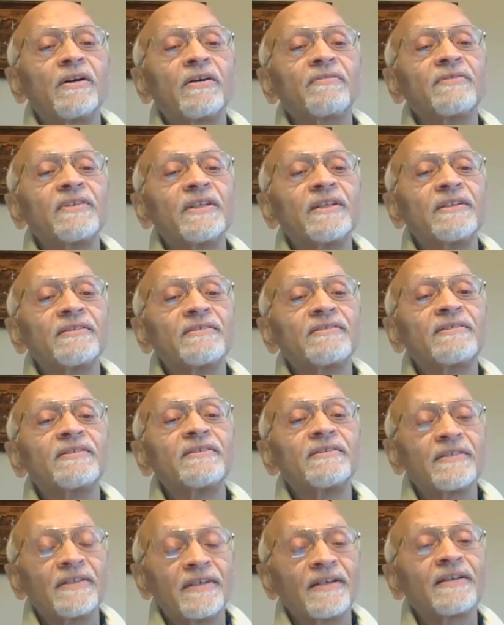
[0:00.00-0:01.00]
of these
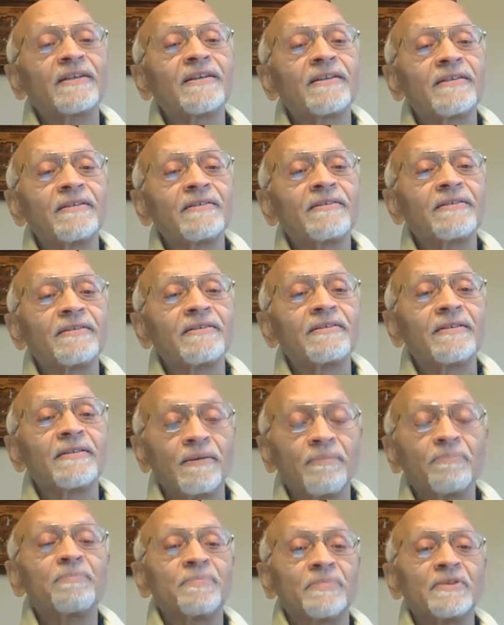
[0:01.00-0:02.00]

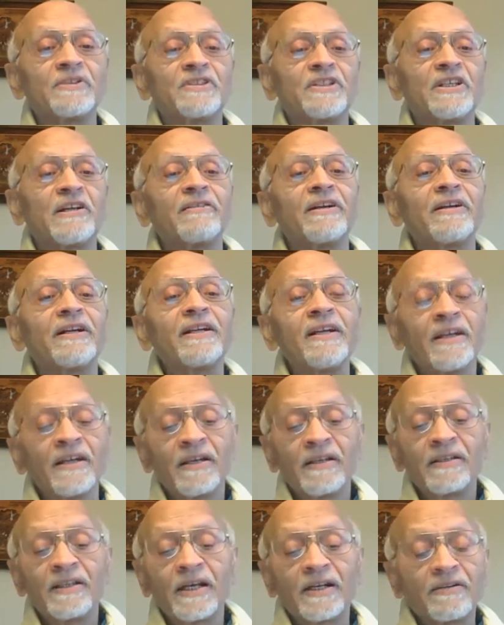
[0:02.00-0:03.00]
children
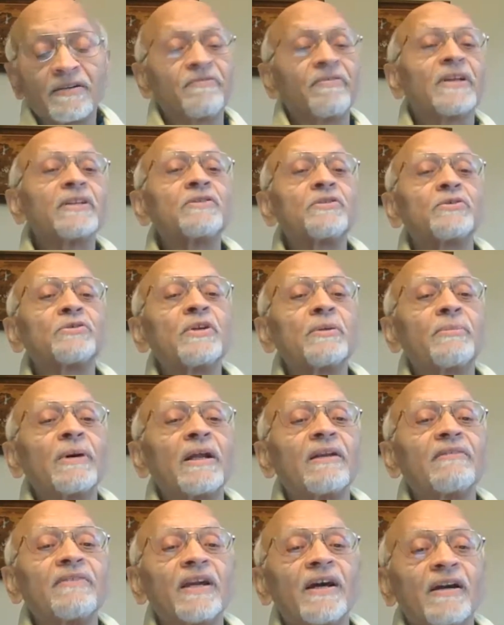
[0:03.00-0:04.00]
that went through the
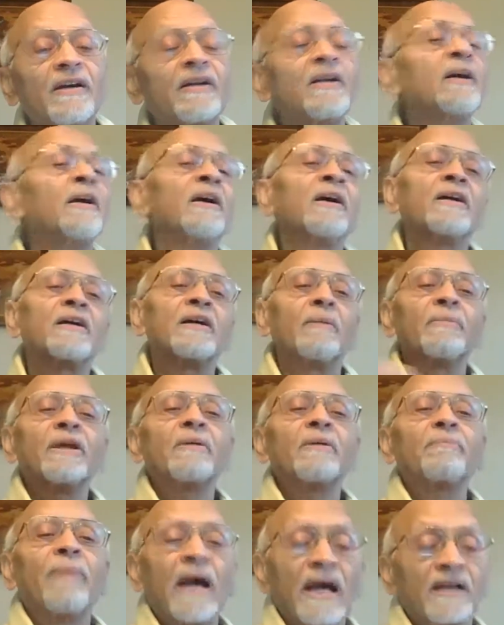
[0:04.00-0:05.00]
Balvihar
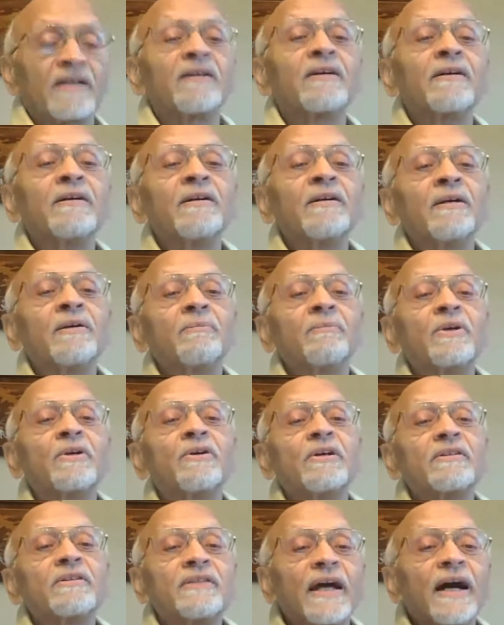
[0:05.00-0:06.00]
coming back,
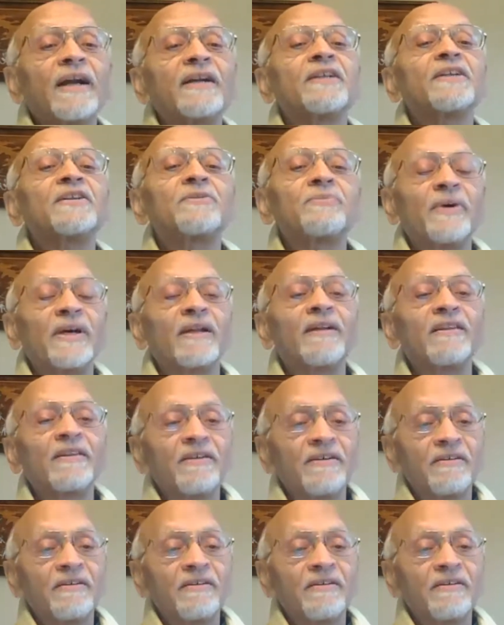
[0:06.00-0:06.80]
because that is when